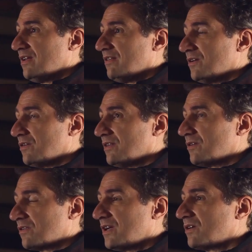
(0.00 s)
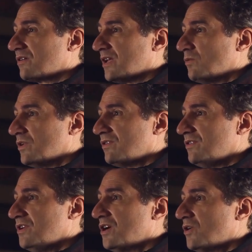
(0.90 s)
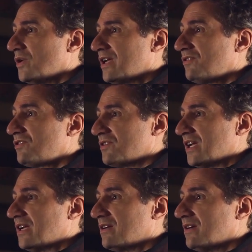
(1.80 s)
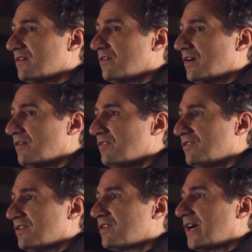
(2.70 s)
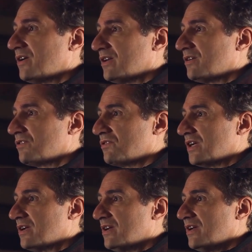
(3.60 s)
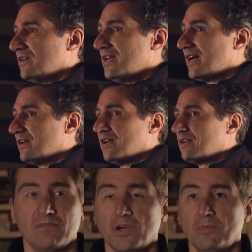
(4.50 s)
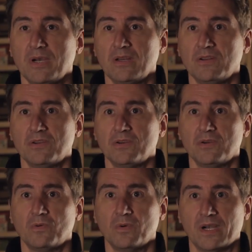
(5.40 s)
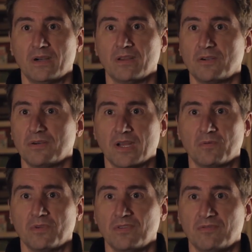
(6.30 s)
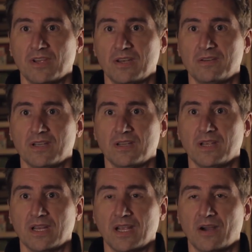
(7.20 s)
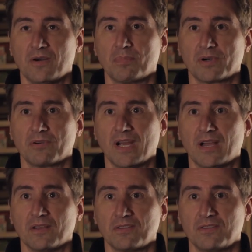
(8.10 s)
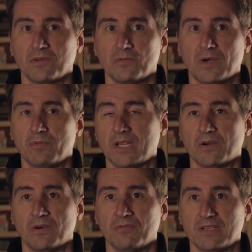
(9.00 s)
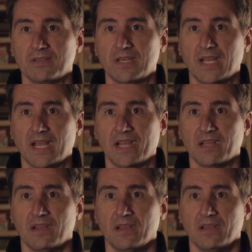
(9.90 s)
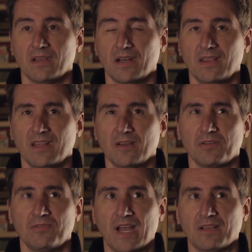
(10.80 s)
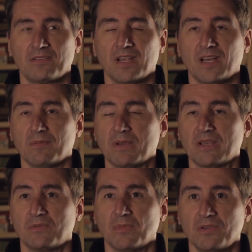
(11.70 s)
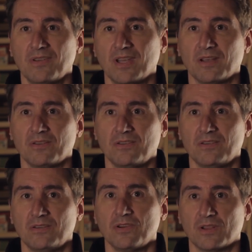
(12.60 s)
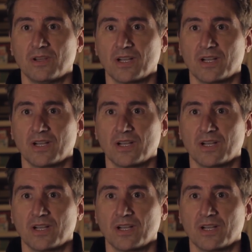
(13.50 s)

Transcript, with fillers: there, there literally was no history of this entire industry. None. Not, nobody knew where the crayon was invented and how it progressed to what we know of it today. And I thought that was fascinating because most things you can look